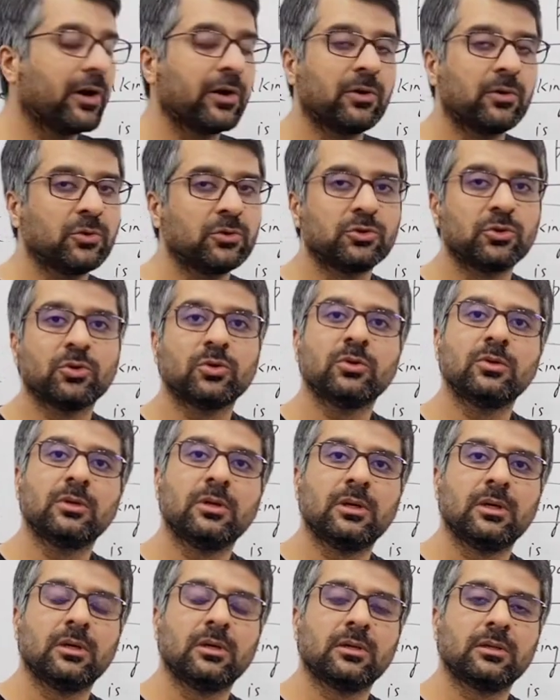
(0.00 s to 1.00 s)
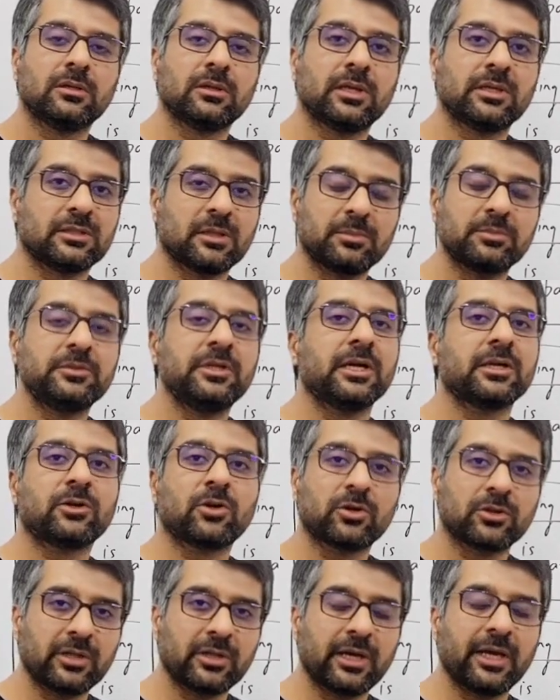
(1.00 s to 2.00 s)
want to show the subject
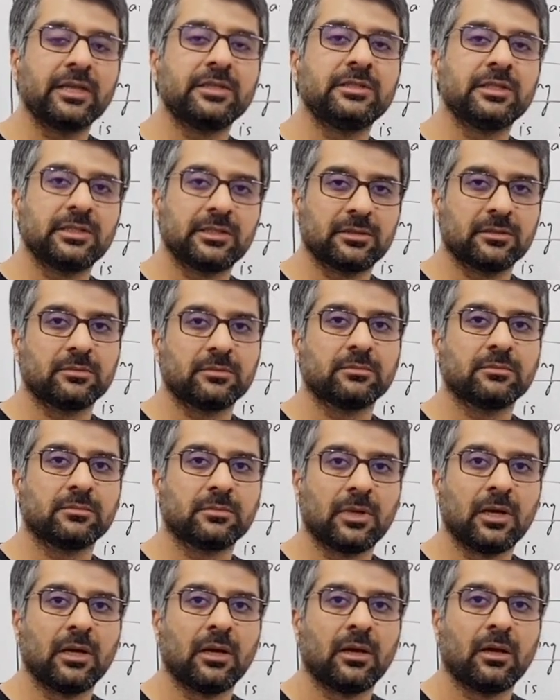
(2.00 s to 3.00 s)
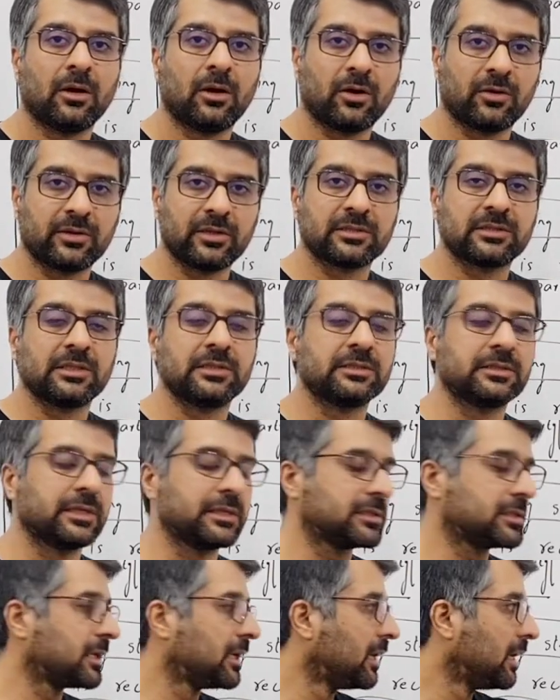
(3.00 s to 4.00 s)
or the agent of the
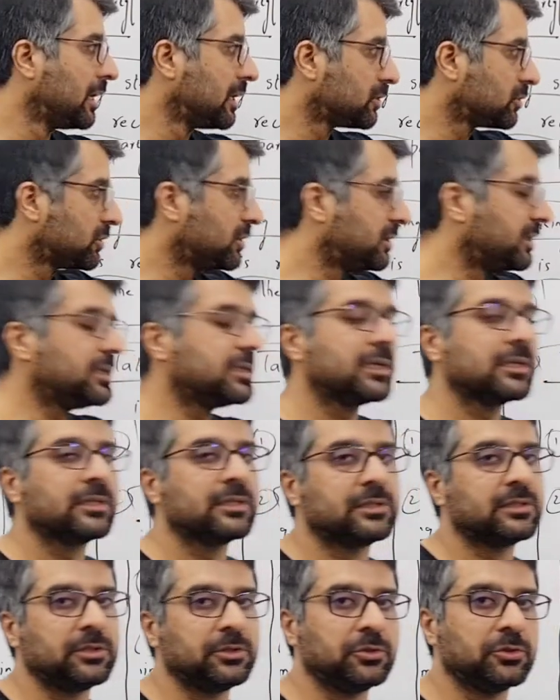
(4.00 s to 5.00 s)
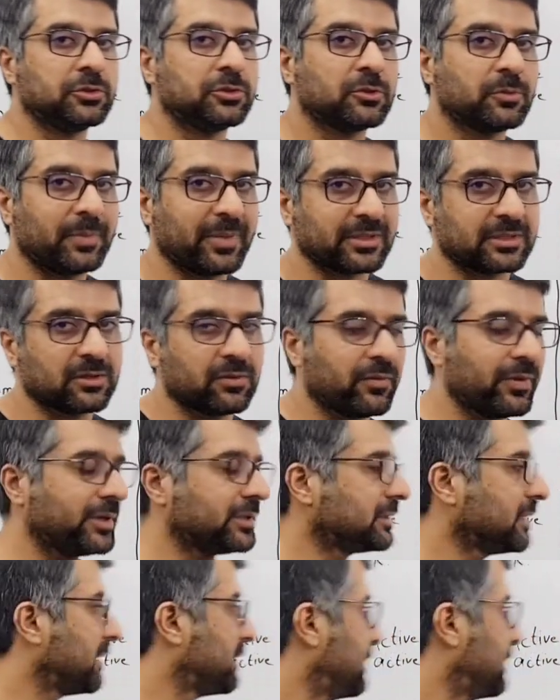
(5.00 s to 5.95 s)
sentence. So these are the three uses of passive voice,